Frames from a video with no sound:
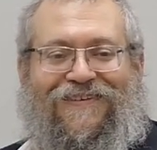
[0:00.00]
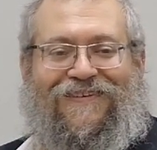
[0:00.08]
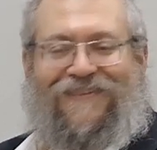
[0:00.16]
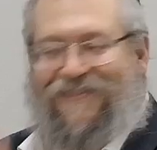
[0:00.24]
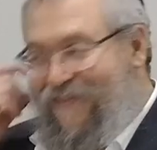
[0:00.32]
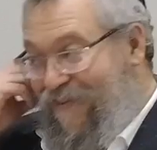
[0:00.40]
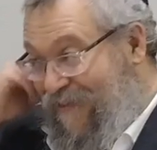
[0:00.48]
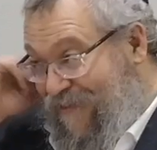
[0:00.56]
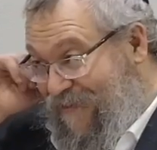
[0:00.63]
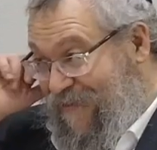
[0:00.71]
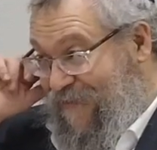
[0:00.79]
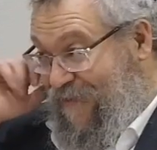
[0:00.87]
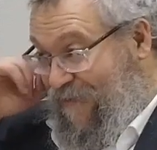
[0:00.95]
Because the whole
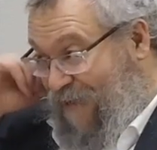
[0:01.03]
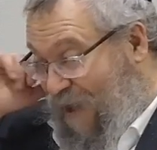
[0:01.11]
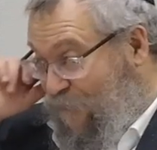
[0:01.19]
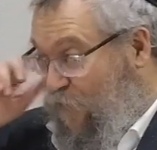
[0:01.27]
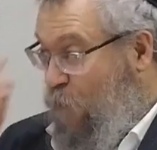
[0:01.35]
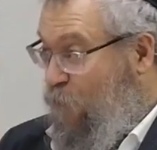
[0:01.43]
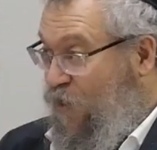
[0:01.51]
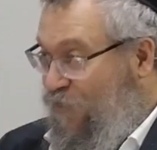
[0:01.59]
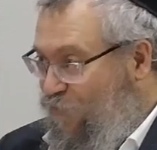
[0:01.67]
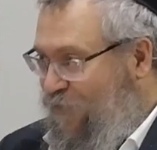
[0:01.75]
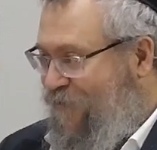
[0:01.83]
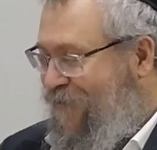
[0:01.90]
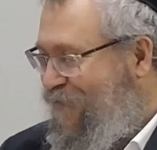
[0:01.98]
existence is a
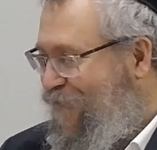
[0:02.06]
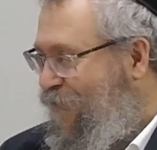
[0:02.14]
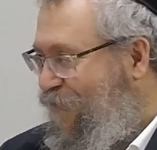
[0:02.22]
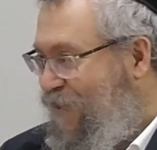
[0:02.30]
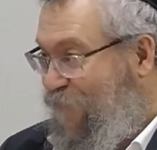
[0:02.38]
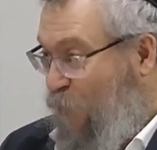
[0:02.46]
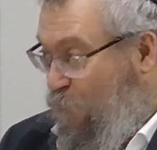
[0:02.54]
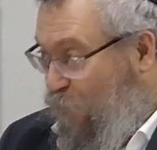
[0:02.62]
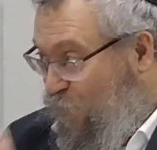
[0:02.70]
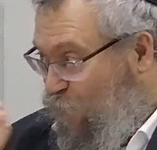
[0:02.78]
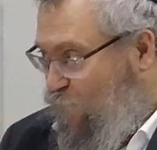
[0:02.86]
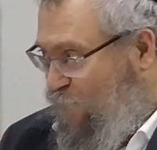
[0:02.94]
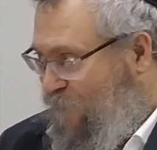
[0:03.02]
silly existence, an utterly
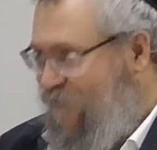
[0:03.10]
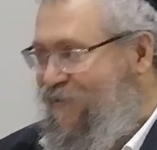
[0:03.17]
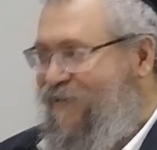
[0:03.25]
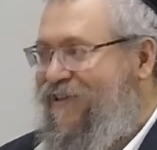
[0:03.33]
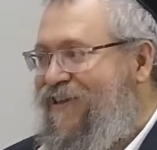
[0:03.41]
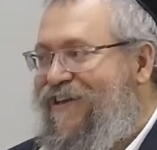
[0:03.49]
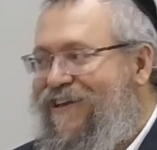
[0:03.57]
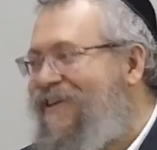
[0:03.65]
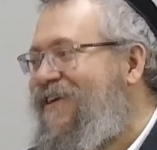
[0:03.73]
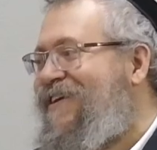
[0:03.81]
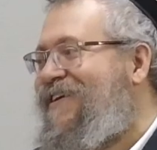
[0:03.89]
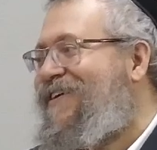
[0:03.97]
insignificant existence.